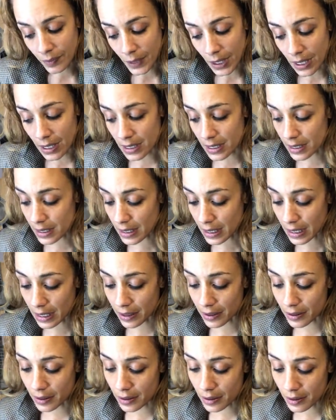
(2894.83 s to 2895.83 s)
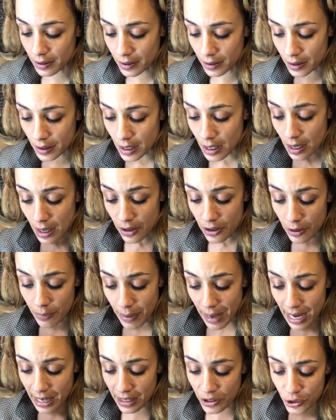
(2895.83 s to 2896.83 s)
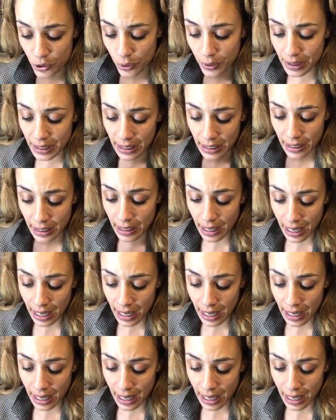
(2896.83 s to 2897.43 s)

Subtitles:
Let's see. The backstory